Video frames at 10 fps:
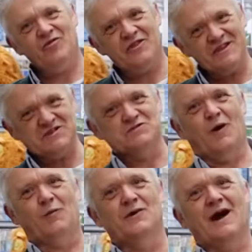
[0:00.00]
And
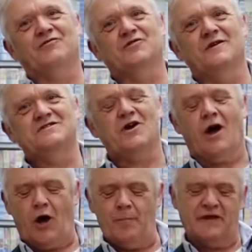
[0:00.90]
this is what we're after,
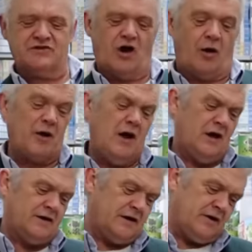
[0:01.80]
it's a humming
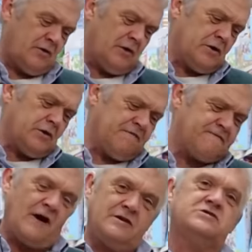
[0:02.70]
top. Now you're only
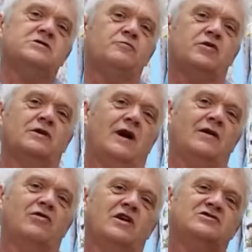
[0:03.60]
going to find
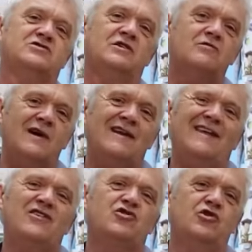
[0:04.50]
something like this in a
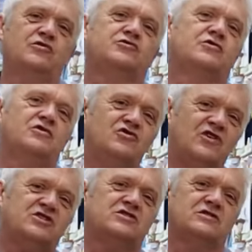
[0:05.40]
really good
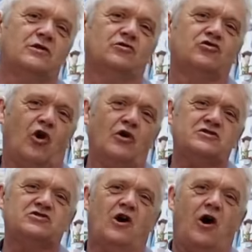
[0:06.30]
traditional
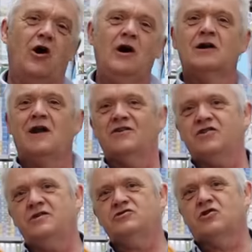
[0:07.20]
toy store
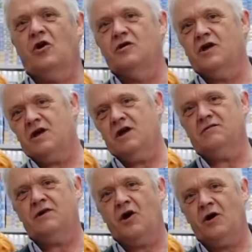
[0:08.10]
like Kids Corner
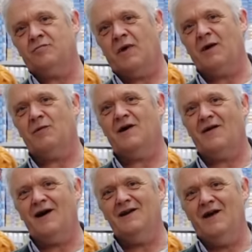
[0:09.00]
here in Herne Bay
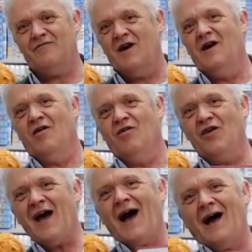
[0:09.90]
where I live.
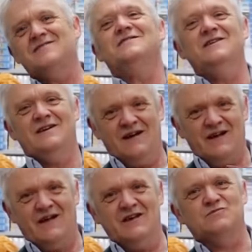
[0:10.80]
That
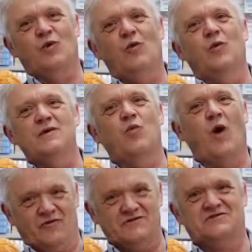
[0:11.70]
is what
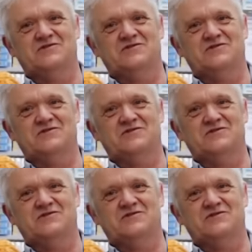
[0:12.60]
we